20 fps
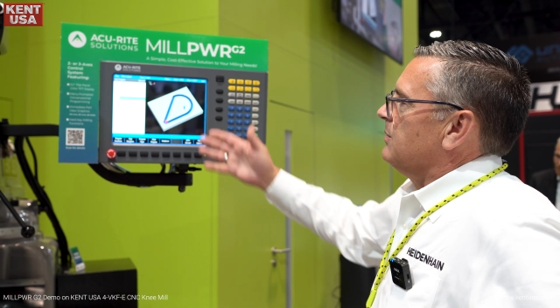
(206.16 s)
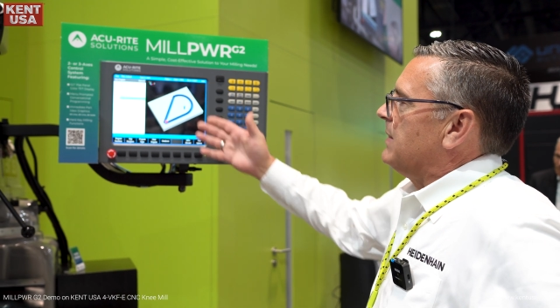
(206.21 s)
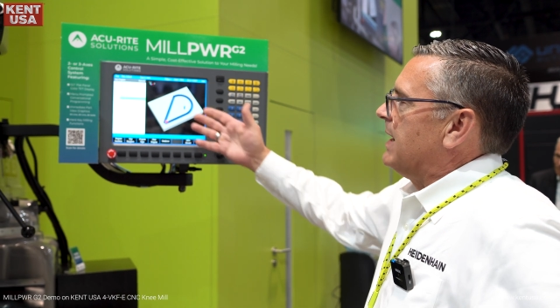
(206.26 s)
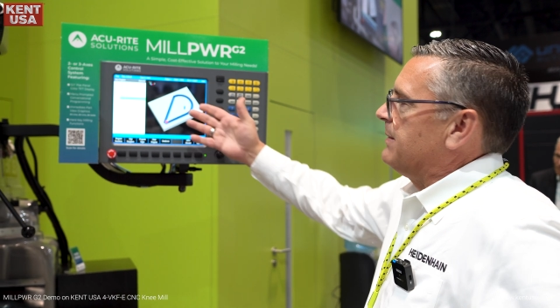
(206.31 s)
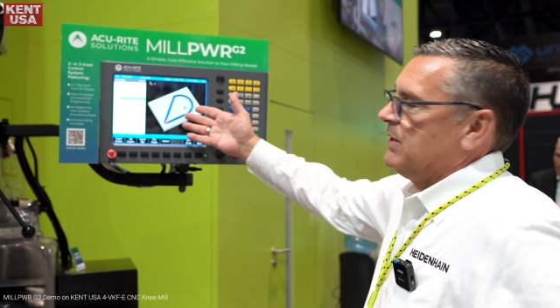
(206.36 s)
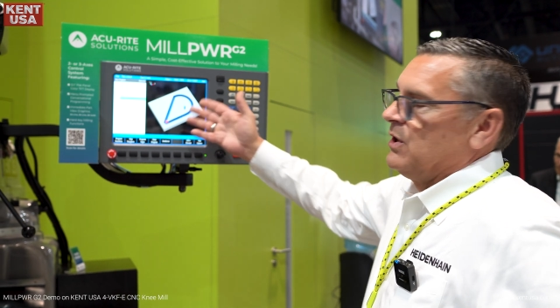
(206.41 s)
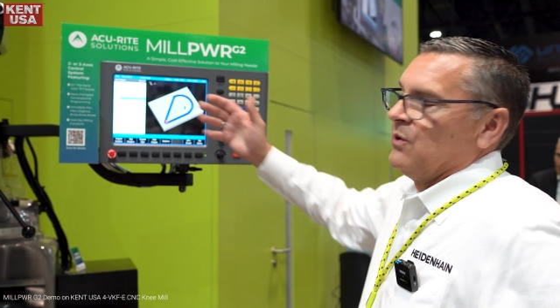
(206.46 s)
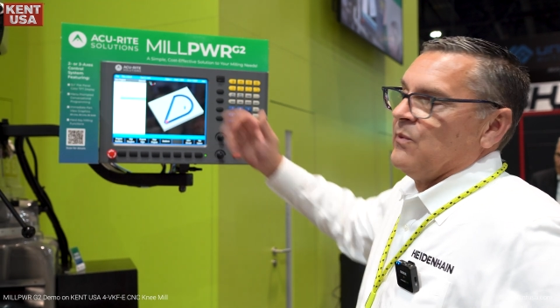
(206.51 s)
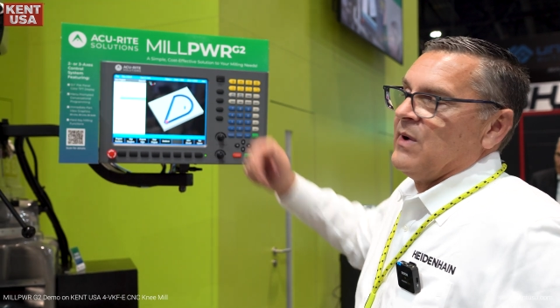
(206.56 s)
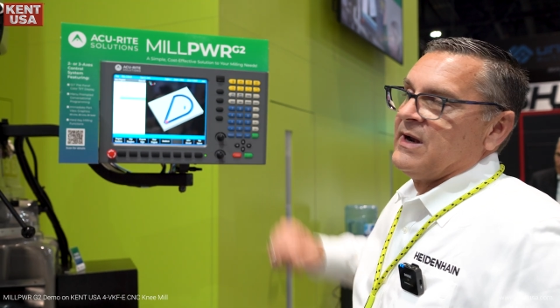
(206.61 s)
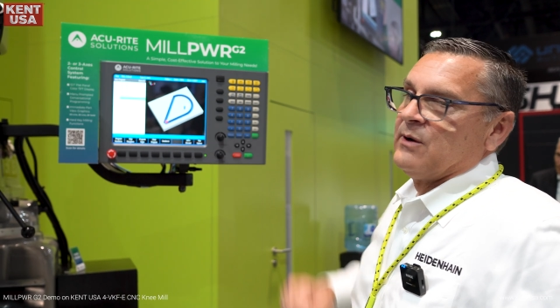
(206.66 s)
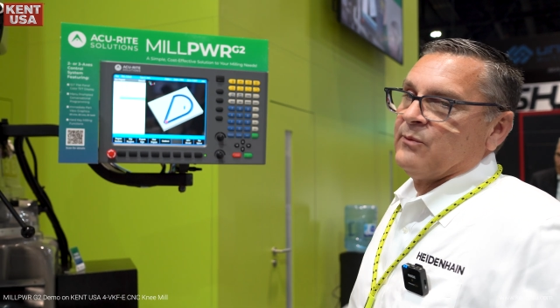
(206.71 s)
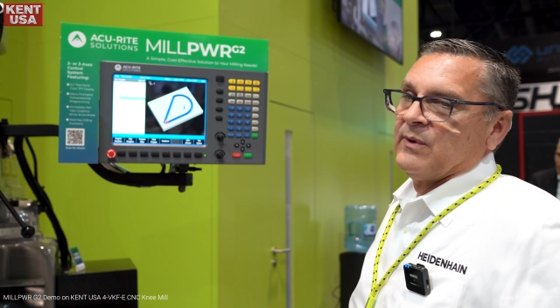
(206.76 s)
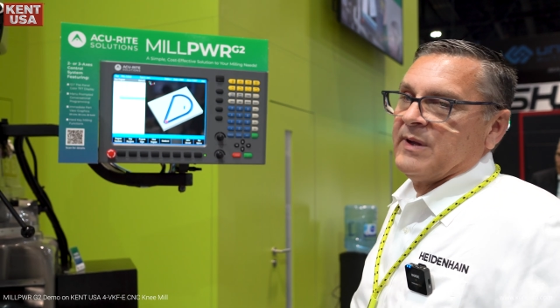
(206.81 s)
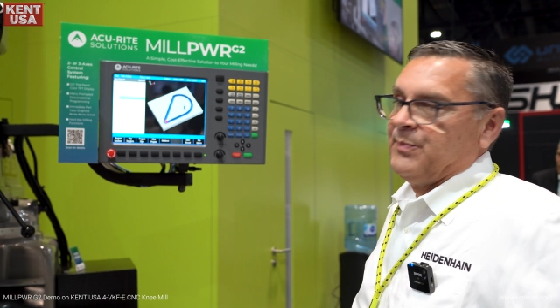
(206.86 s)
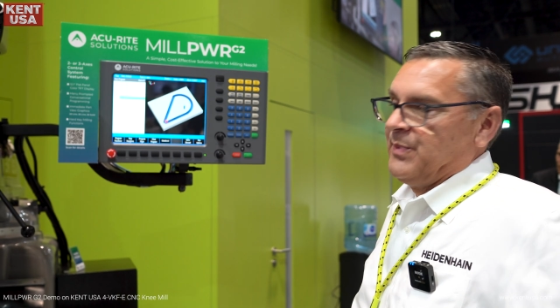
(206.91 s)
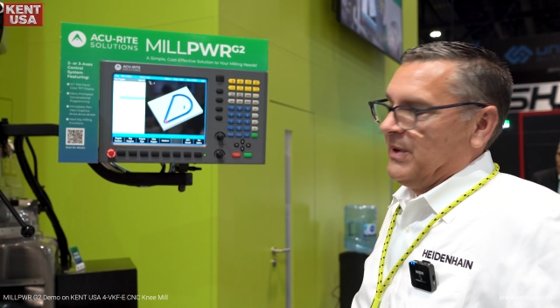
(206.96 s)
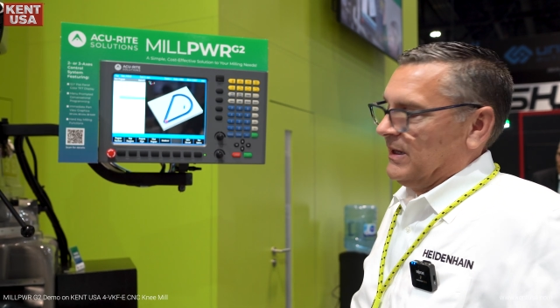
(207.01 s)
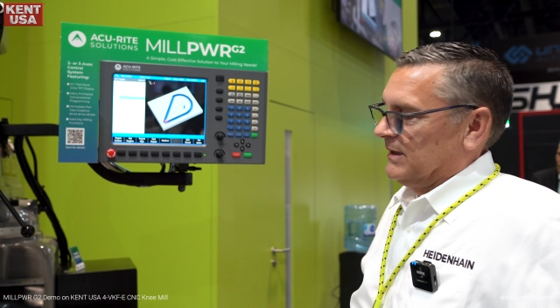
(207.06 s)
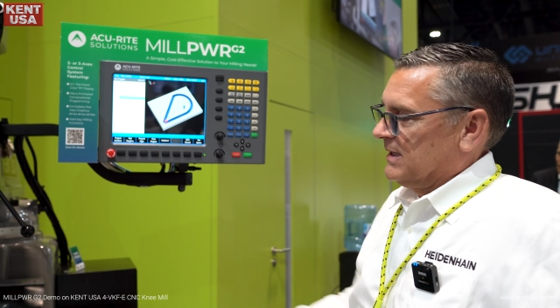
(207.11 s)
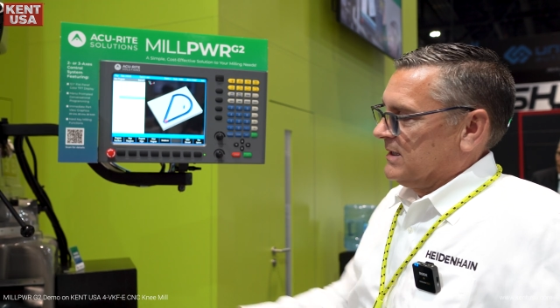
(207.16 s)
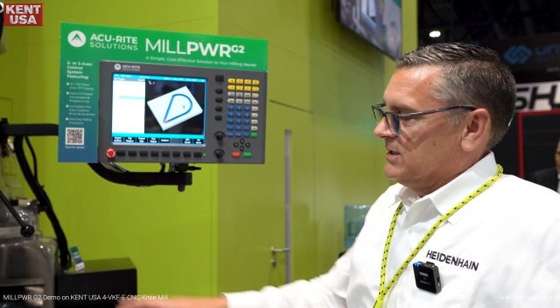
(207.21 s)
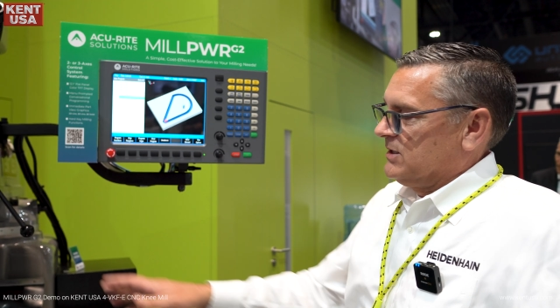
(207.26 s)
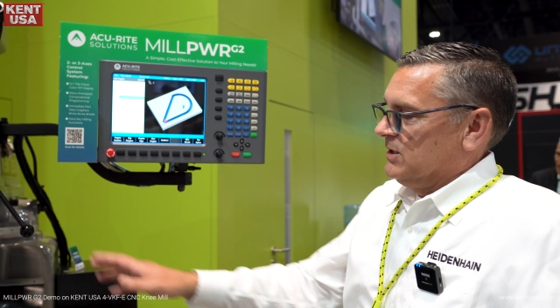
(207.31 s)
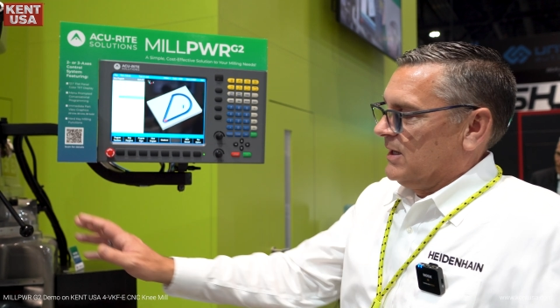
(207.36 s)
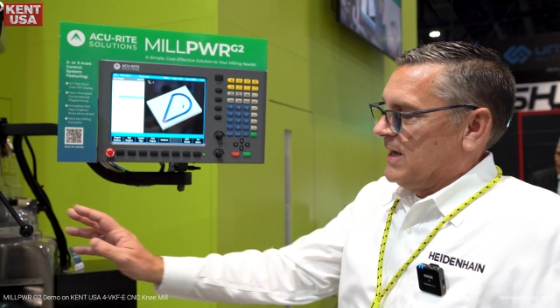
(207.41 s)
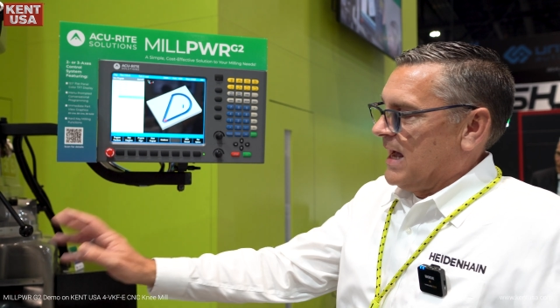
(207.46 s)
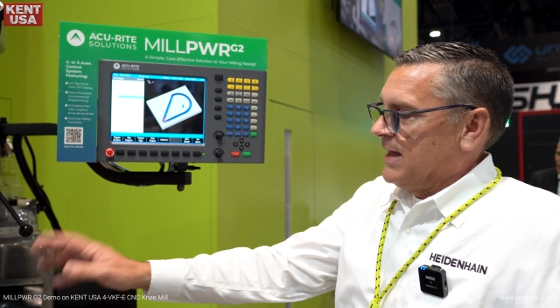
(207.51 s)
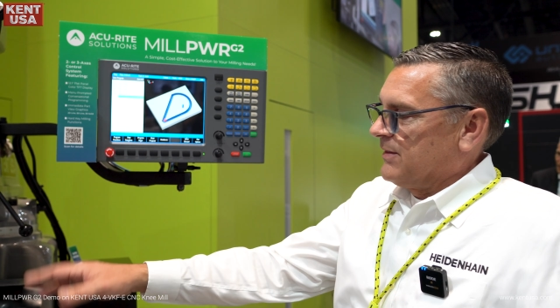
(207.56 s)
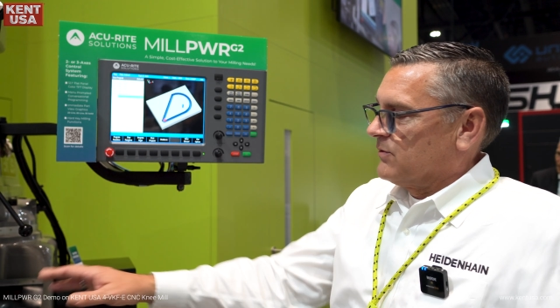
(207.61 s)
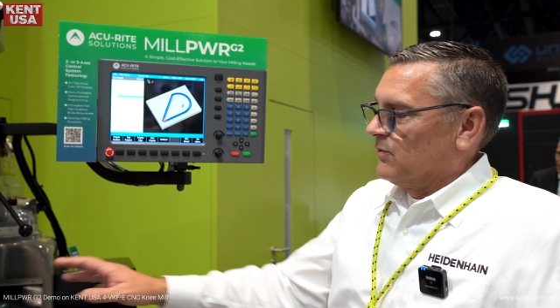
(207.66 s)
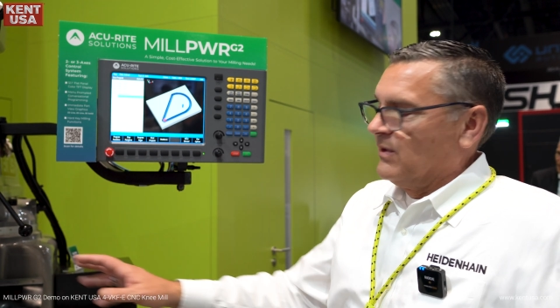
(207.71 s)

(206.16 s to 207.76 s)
Maybe you want to repeat this. You got